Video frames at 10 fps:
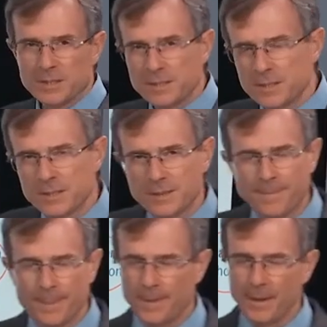is,
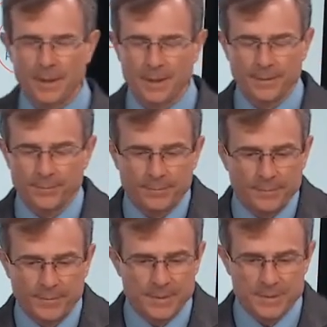uh,
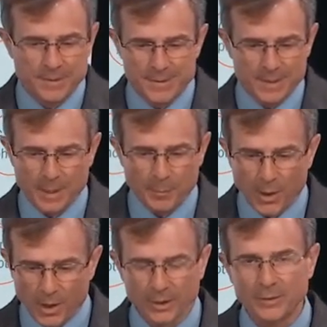is, is not a
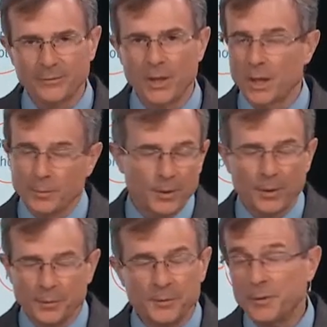particle of all.
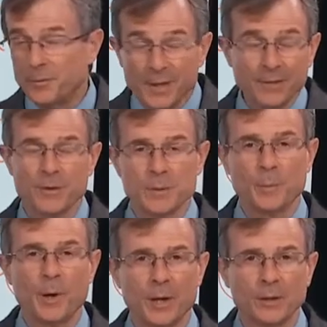Uh, you could think of it as a
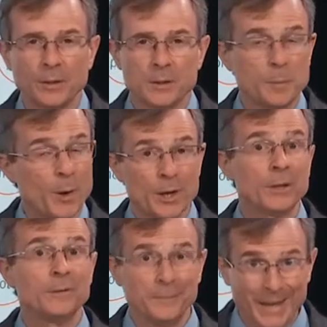particle. It's a
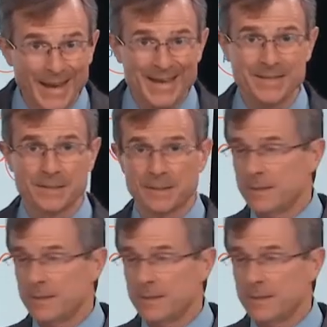particle of light.